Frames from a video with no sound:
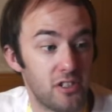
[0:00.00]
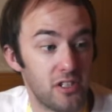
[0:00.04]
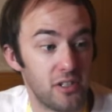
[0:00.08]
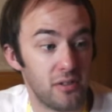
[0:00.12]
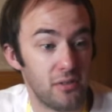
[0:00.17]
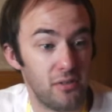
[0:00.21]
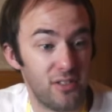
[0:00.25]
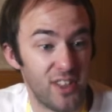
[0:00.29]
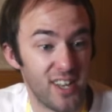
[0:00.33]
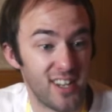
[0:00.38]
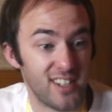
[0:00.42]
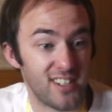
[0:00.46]
to.
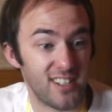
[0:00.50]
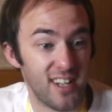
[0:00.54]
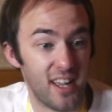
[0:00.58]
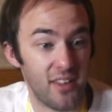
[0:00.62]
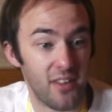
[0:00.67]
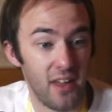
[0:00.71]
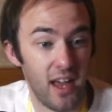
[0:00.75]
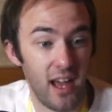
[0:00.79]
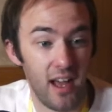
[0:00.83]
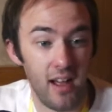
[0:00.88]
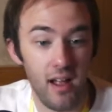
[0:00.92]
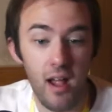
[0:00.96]
Things like
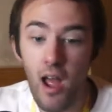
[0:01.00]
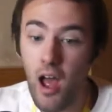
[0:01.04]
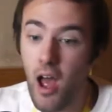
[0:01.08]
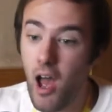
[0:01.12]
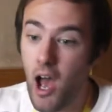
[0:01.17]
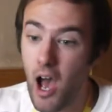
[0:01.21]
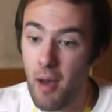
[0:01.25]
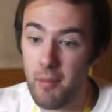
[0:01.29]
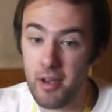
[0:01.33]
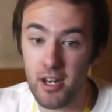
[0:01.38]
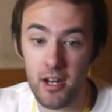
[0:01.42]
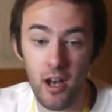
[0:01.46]
that.
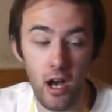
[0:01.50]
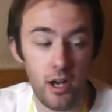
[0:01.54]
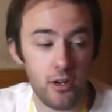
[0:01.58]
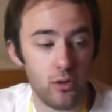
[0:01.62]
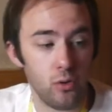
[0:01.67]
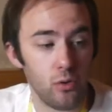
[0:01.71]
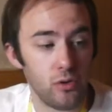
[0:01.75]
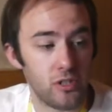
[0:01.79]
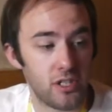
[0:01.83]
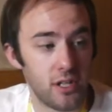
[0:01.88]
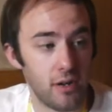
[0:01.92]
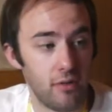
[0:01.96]
I mean, I'd
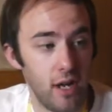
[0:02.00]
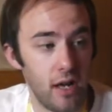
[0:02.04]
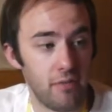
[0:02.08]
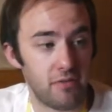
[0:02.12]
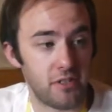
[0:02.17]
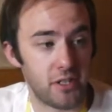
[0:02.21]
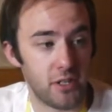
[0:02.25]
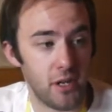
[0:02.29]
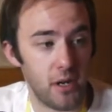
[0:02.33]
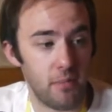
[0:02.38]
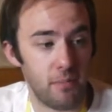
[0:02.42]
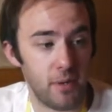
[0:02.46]
also love
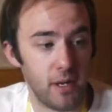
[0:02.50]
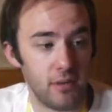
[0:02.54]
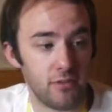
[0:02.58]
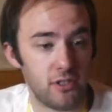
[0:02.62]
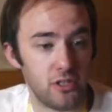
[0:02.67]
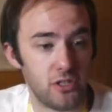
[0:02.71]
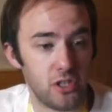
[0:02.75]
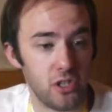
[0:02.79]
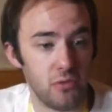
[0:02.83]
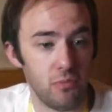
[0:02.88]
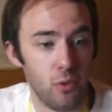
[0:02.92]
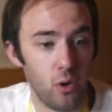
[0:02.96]
to be able
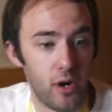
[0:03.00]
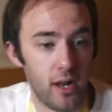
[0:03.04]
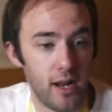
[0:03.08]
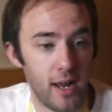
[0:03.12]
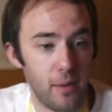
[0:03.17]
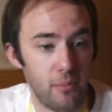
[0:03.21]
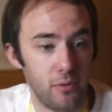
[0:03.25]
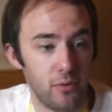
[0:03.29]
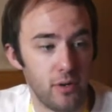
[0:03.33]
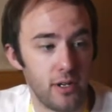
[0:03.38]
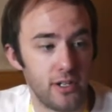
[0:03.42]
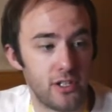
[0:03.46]
to do more
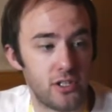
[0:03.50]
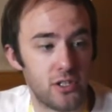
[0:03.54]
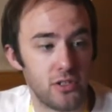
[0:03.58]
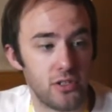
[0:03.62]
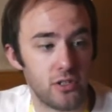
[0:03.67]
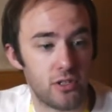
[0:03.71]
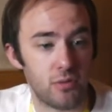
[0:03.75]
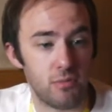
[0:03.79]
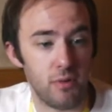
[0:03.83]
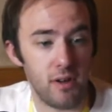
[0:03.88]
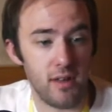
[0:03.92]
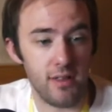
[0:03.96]

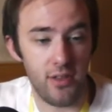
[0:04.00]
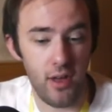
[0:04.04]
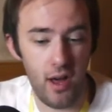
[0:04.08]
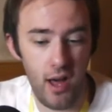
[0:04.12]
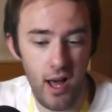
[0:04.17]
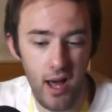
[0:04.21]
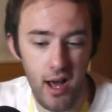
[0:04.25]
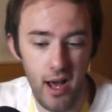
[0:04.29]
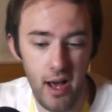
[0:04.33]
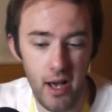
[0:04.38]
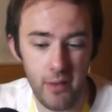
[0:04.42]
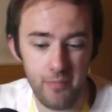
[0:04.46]
collaborations with
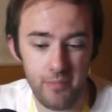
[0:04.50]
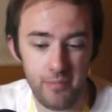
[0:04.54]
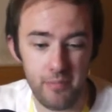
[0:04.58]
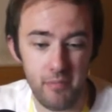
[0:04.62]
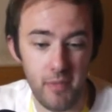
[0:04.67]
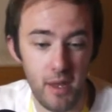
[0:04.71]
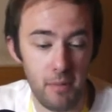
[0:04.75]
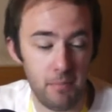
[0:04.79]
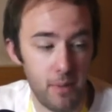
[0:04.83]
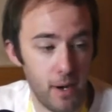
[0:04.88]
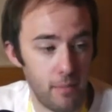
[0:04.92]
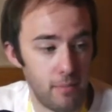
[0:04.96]

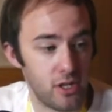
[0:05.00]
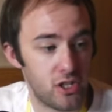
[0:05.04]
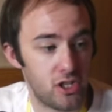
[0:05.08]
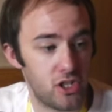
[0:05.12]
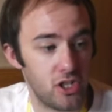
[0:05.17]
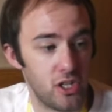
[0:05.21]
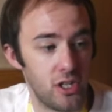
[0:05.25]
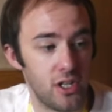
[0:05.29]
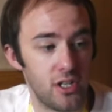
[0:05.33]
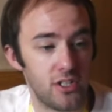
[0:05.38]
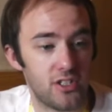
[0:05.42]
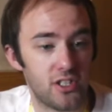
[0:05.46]

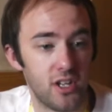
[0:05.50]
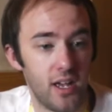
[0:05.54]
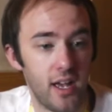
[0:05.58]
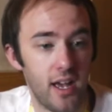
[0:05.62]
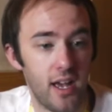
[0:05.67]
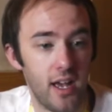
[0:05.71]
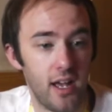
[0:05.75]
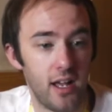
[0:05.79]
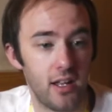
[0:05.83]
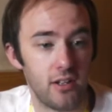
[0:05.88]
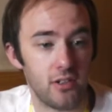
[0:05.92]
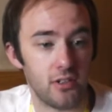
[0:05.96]
publishers
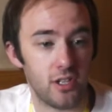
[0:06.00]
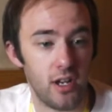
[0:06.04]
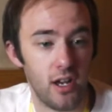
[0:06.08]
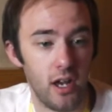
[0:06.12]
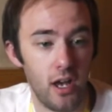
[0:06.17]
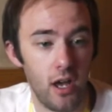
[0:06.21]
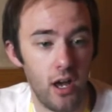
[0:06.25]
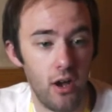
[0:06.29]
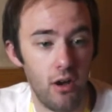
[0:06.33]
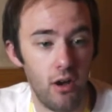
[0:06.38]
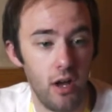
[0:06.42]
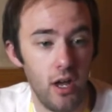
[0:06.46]
and
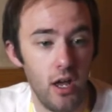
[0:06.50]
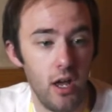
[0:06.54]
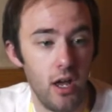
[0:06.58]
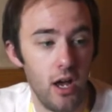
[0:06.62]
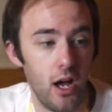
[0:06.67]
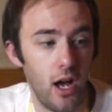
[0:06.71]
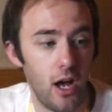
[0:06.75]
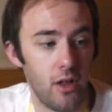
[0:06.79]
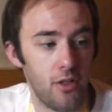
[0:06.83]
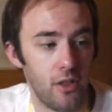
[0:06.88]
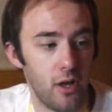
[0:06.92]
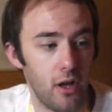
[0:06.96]

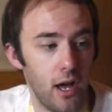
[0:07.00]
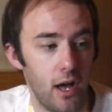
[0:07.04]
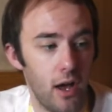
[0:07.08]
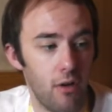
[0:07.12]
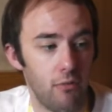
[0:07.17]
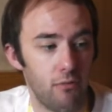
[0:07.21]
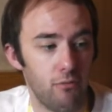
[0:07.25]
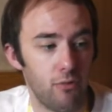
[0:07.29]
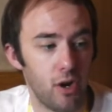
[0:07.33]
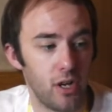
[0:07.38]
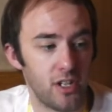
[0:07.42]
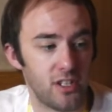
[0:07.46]

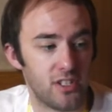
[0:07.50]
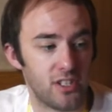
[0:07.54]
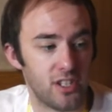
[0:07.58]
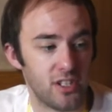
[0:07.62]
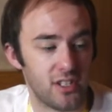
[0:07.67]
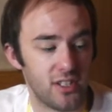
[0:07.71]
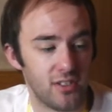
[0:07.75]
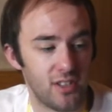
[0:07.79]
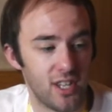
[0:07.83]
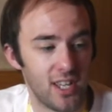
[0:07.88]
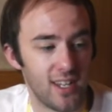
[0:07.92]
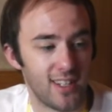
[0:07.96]

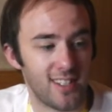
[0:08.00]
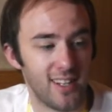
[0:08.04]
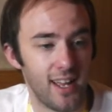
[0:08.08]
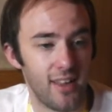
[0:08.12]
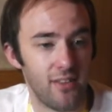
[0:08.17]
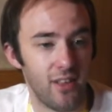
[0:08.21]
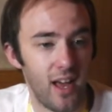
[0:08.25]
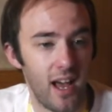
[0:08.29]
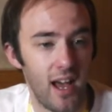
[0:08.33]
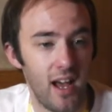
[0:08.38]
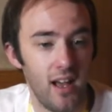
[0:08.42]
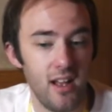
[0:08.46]
writers and things
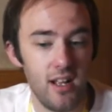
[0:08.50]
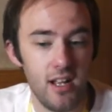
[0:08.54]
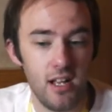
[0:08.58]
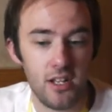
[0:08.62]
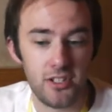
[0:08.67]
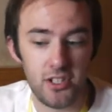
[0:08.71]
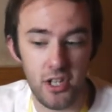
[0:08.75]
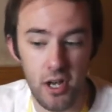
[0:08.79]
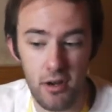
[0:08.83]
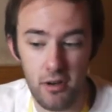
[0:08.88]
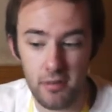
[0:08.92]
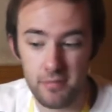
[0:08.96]
like that.
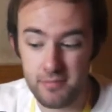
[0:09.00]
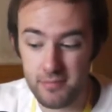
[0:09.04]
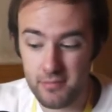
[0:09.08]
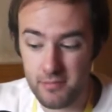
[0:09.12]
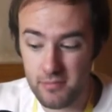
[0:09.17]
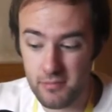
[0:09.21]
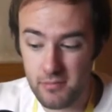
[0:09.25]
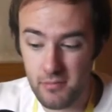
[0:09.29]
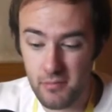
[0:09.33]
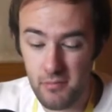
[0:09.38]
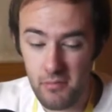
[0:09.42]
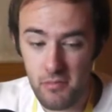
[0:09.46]
So
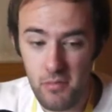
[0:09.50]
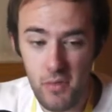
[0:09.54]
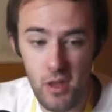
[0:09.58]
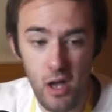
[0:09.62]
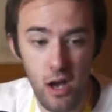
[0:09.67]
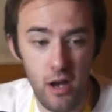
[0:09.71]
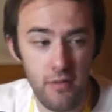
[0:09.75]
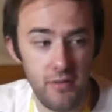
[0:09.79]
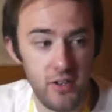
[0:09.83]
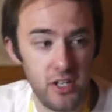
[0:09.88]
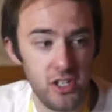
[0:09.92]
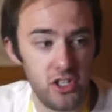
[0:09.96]

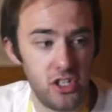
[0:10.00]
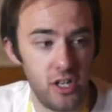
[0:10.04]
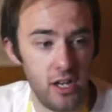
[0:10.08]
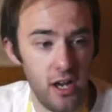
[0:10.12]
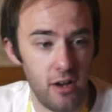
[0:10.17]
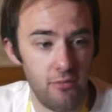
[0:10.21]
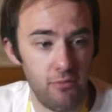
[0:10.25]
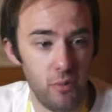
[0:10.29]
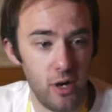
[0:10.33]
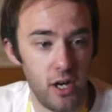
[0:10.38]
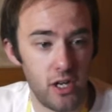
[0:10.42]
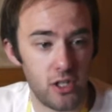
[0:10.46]
I've
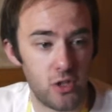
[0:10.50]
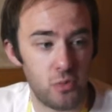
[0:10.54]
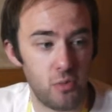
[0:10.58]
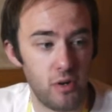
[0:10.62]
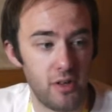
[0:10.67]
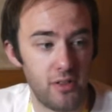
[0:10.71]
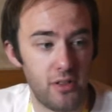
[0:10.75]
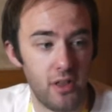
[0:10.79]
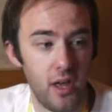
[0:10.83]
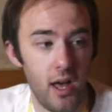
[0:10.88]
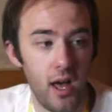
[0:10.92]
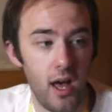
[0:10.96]
worked
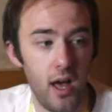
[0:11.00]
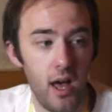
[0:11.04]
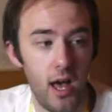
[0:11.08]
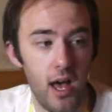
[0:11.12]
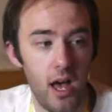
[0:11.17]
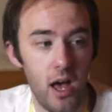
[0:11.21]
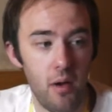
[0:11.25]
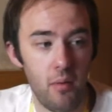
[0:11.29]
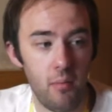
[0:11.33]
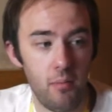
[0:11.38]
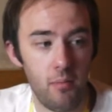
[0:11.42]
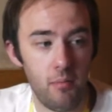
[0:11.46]
with
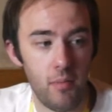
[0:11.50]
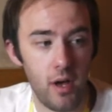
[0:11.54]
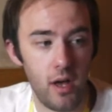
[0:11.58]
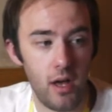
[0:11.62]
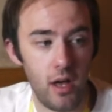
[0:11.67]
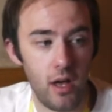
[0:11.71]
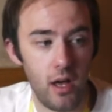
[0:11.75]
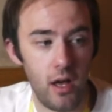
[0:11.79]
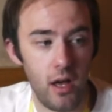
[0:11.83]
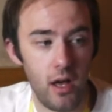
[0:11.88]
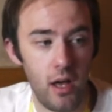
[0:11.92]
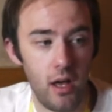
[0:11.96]

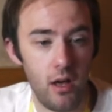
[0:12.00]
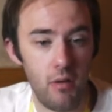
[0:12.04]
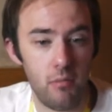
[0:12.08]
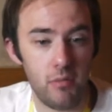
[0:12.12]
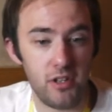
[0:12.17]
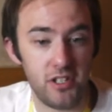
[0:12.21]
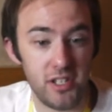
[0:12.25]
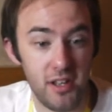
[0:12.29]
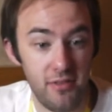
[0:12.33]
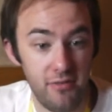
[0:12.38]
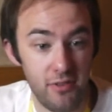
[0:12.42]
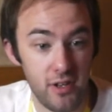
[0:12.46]

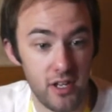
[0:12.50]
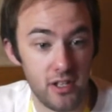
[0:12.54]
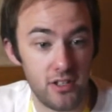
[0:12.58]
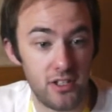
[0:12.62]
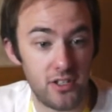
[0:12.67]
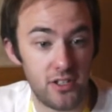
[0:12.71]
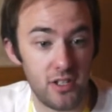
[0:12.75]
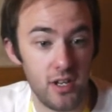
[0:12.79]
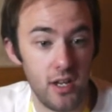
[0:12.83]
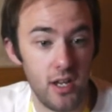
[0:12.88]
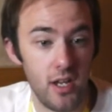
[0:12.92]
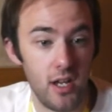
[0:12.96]

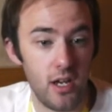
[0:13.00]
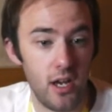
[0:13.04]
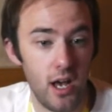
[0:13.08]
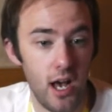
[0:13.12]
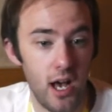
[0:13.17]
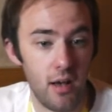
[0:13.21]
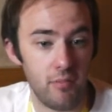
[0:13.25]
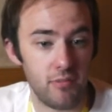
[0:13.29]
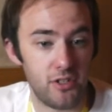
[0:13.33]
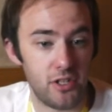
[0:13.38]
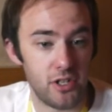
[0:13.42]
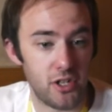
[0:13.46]
Modiphius
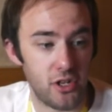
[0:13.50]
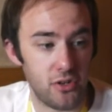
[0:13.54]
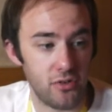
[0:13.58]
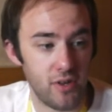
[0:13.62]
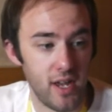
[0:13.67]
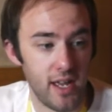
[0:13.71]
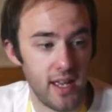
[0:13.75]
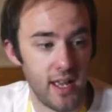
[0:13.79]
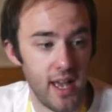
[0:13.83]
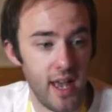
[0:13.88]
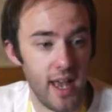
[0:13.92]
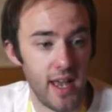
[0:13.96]
to
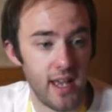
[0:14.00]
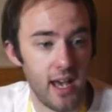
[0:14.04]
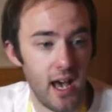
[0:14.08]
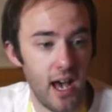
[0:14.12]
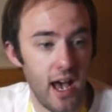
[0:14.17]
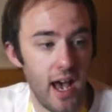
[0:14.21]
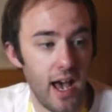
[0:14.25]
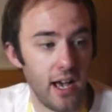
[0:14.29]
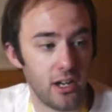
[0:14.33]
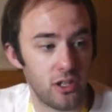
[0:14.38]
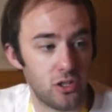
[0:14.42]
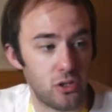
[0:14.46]
create a
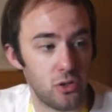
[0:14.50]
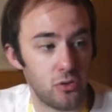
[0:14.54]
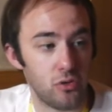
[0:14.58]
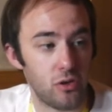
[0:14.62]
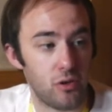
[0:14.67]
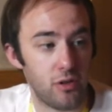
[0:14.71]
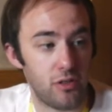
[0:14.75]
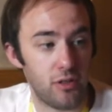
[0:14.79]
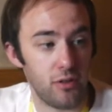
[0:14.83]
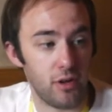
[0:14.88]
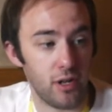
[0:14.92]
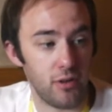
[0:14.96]
Actum
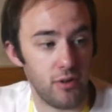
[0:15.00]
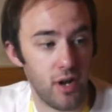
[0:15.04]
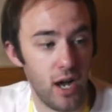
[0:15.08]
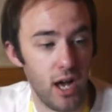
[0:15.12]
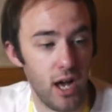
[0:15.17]
Cthulhu